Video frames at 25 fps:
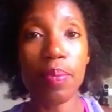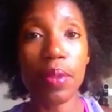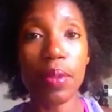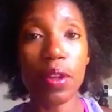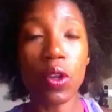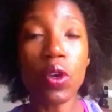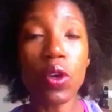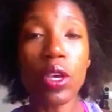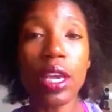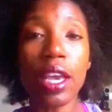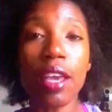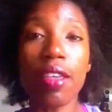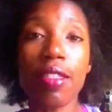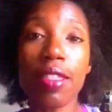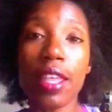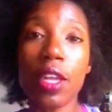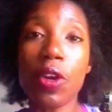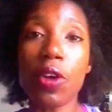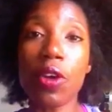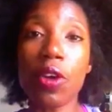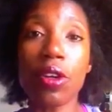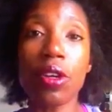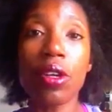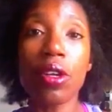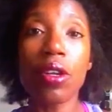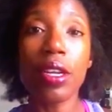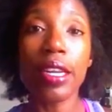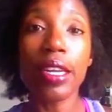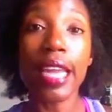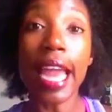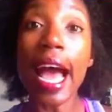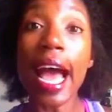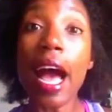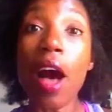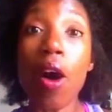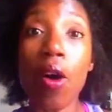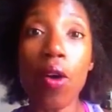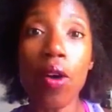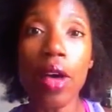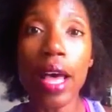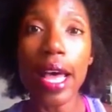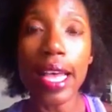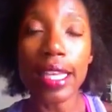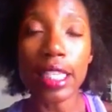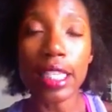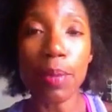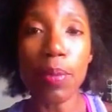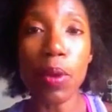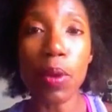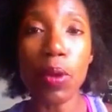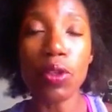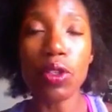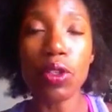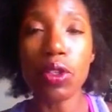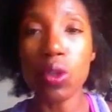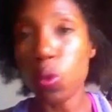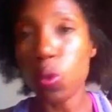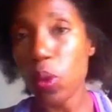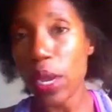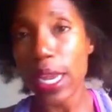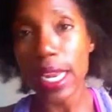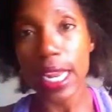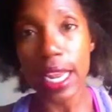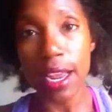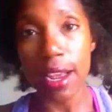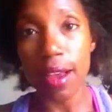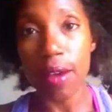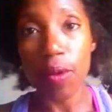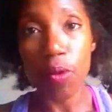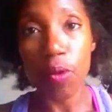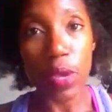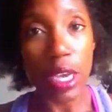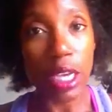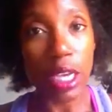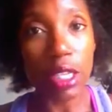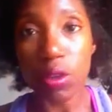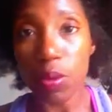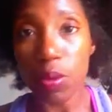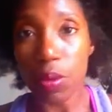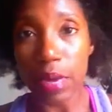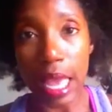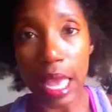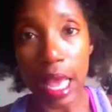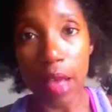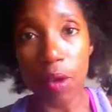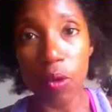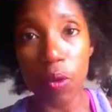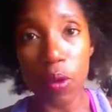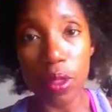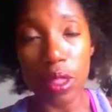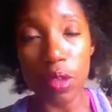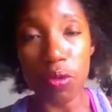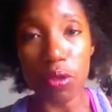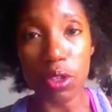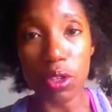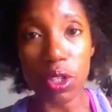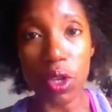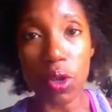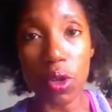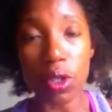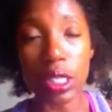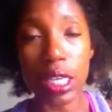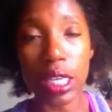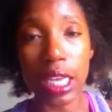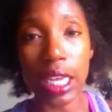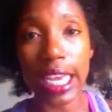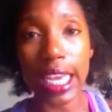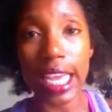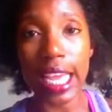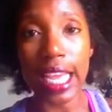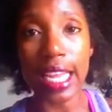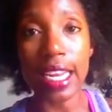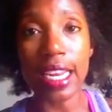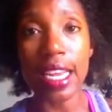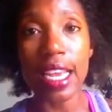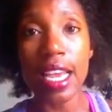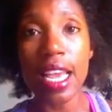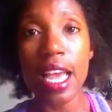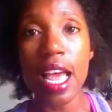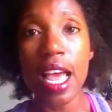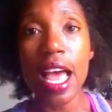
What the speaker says: looking thinner now as opposed to waiting weeks from now when the results kick in.